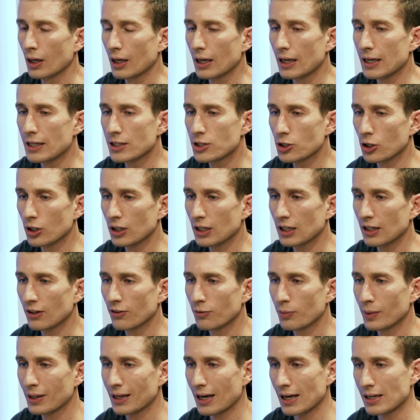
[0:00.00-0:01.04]
It's going to give
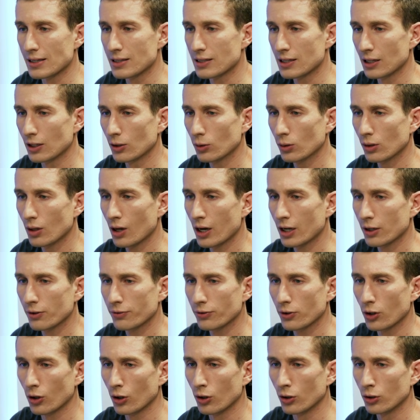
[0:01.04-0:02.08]
me a single line of
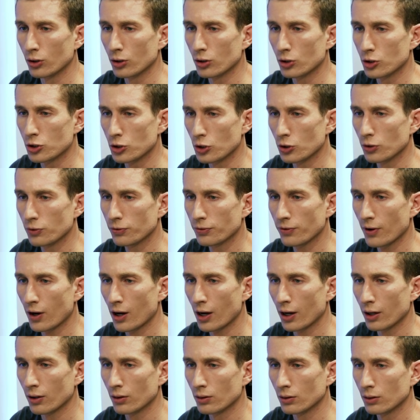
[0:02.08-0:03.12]
code, do
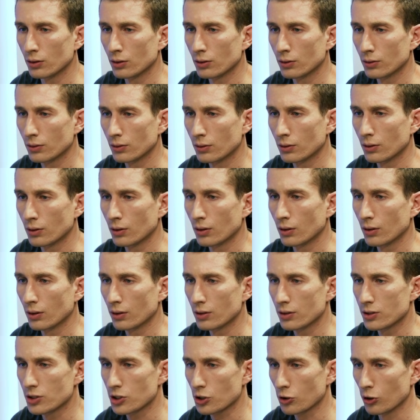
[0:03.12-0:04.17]
file,
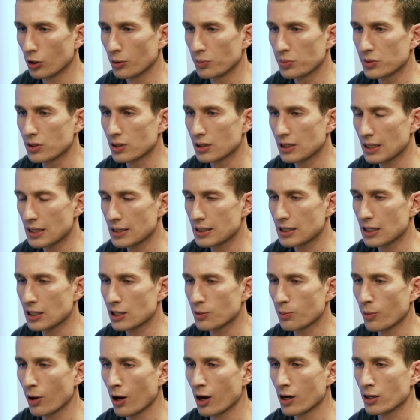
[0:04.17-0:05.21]
scripts,
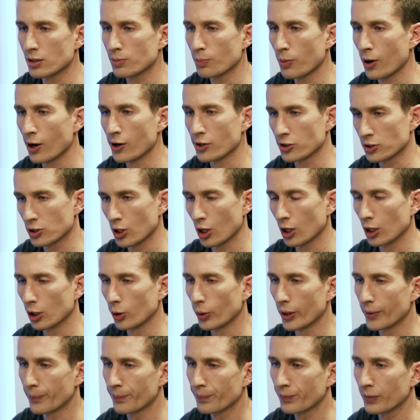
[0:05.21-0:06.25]
DCS Bios,
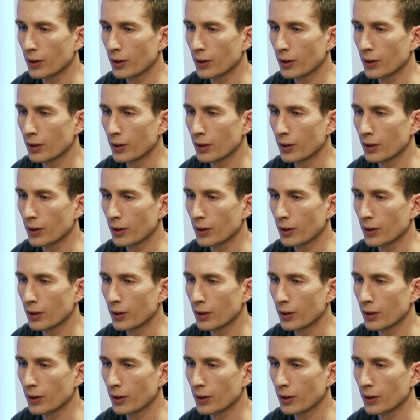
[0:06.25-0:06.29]
bios.lua.